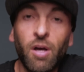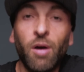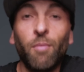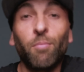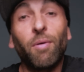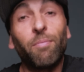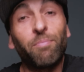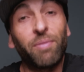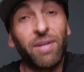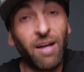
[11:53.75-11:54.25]

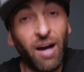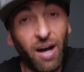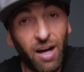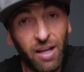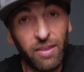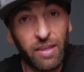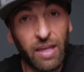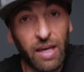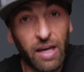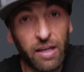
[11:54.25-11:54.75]
But
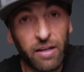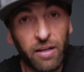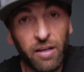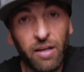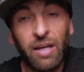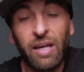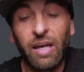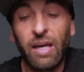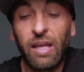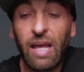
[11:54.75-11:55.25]
beyond that,
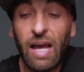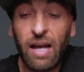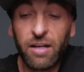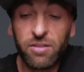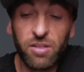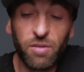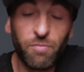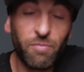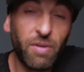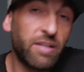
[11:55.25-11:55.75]
it
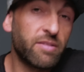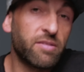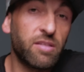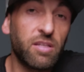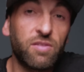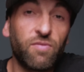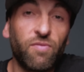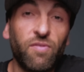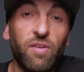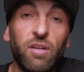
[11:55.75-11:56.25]
actually makes
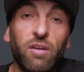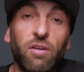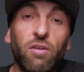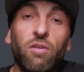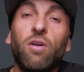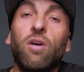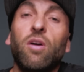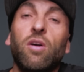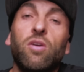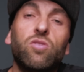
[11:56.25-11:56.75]
this video
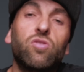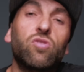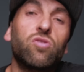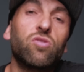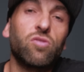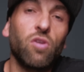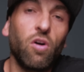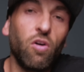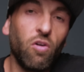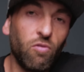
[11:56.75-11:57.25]

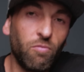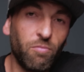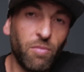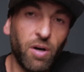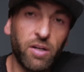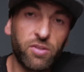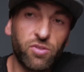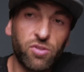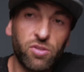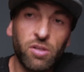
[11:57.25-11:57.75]
so
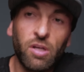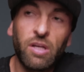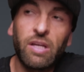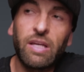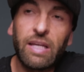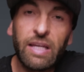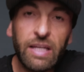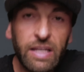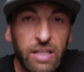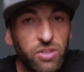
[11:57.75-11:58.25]
much
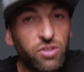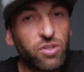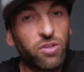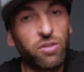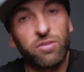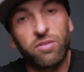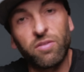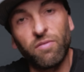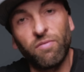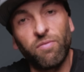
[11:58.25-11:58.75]
easier
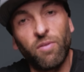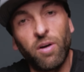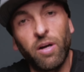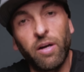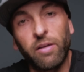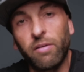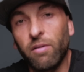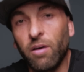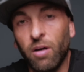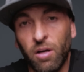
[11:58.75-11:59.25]
to
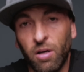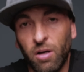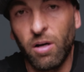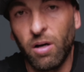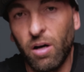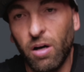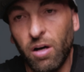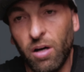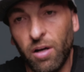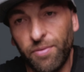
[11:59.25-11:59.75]
find
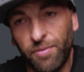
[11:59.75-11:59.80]
on